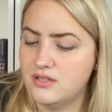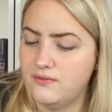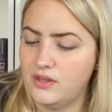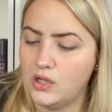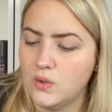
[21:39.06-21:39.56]
of
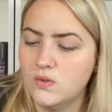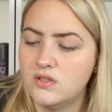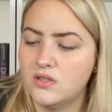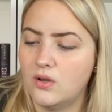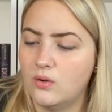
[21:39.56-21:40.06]
views,
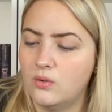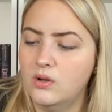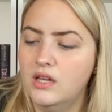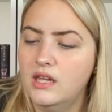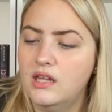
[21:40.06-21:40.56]
so
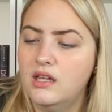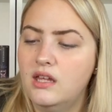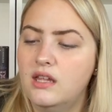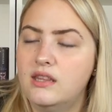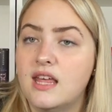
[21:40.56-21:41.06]

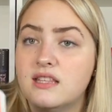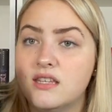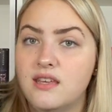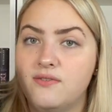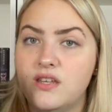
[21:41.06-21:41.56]
that's
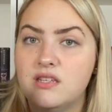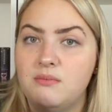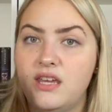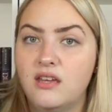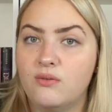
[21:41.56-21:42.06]
iffy to
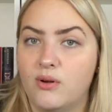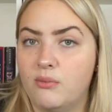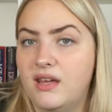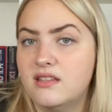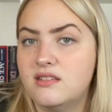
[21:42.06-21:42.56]
me in
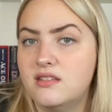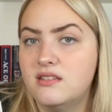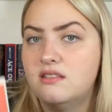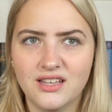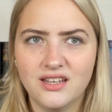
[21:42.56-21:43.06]

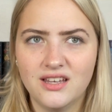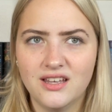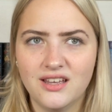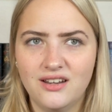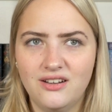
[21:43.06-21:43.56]
romances.
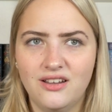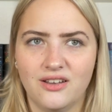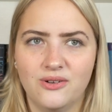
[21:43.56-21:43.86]
I don't know.